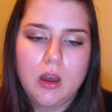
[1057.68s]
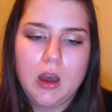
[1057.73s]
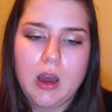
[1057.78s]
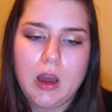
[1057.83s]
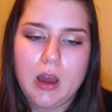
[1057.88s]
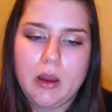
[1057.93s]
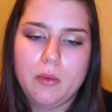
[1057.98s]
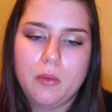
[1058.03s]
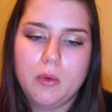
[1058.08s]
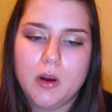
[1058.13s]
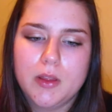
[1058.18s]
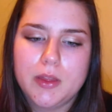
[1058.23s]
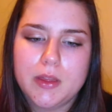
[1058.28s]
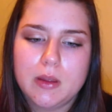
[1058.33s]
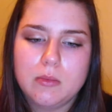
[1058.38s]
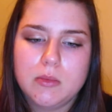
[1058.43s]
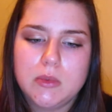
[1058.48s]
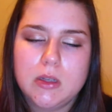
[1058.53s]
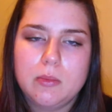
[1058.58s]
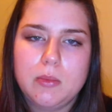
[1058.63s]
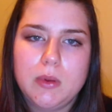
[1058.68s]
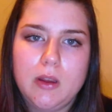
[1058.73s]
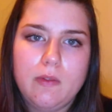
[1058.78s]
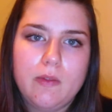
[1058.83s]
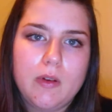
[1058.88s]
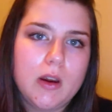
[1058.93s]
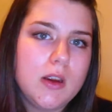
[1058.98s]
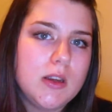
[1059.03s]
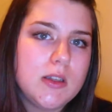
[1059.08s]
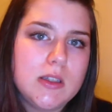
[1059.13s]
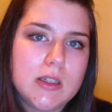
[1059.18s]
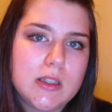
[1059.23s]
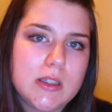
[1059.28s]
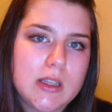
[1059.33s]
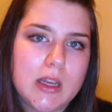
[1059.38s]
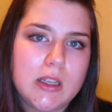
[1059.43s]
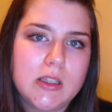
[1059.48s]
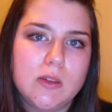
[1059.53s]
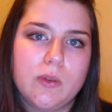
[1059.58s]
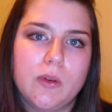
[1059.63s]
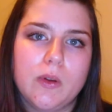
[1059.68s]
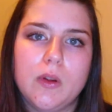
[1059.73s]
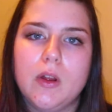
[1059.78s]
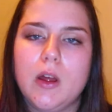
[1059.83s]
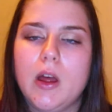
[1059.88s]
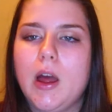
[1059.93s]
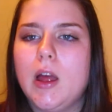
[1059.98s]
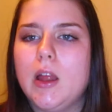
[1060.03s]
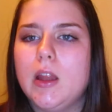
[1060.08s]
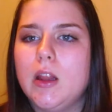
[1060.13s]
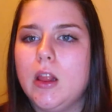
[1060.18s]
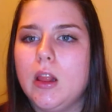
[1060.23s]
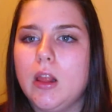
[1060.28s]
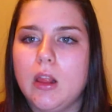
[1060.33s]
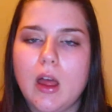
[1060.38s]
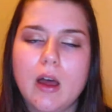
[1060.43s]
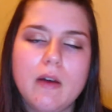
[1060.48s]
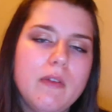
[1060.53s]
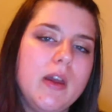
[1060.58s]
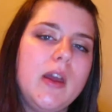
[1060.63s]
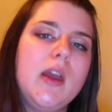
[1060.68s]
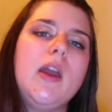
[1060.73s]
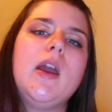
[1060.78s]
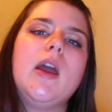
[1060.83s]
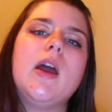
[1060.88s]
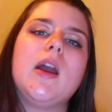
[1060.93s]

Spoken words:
I want them to be very successful and loving